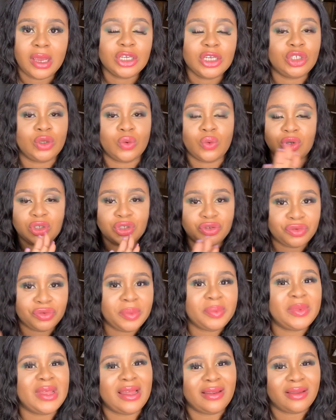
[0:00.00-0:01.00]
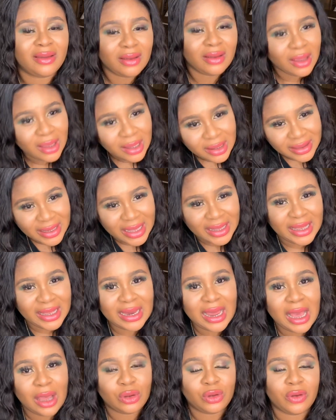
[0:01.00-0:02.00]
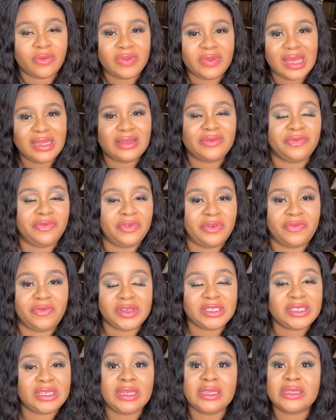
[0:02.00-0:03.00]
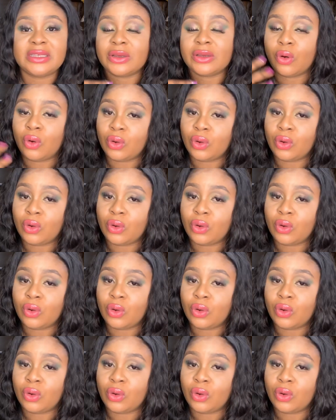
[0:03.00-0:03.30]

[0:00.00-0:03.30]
she was raped and taken out of that vicinity.